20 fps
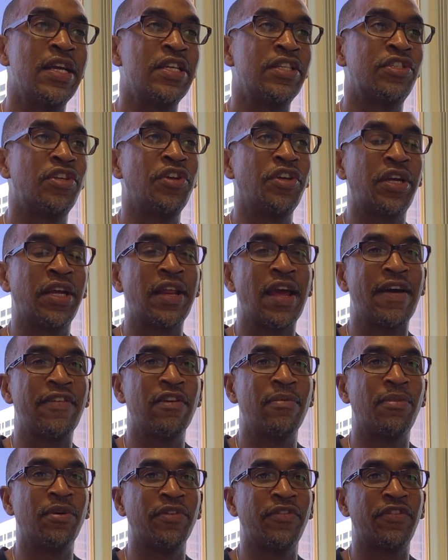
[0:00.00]
so you can have the
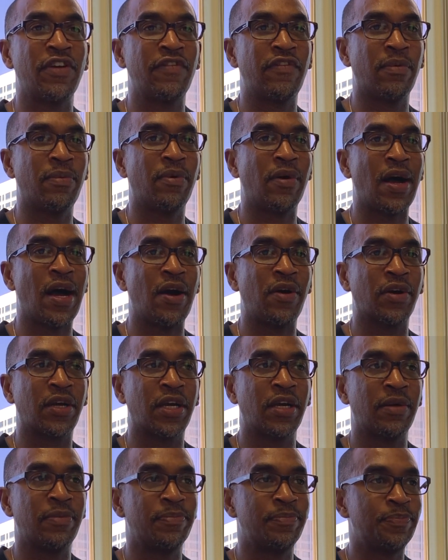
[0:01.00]
most favorable
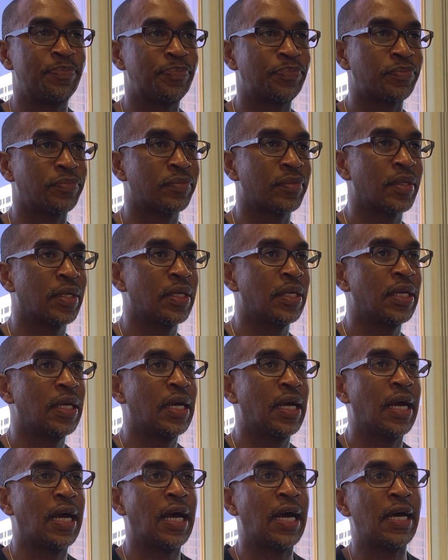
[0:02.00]

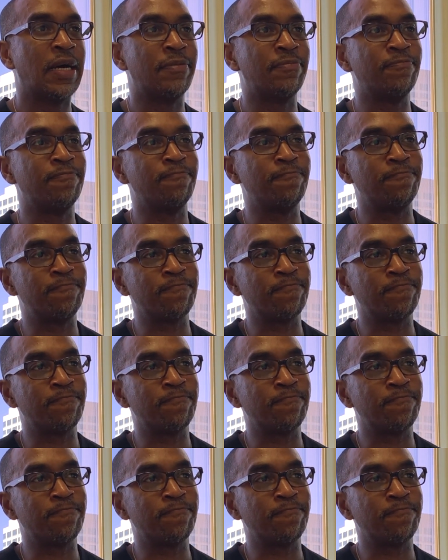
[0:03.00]
outcome.